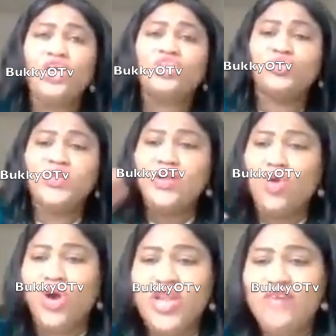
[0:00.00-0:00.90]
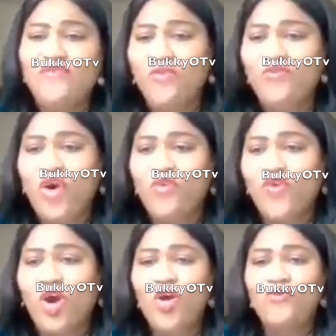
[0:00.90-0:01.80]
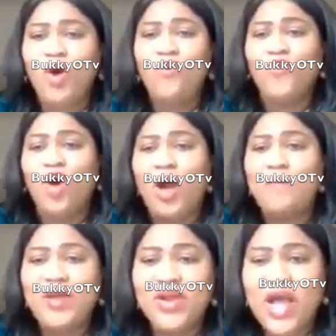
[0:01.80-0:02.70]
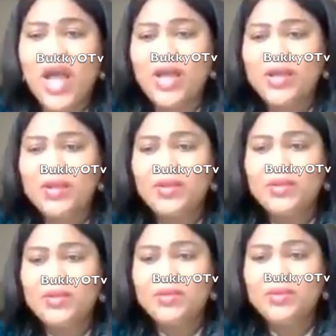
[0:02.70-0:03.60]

All your children go there for America.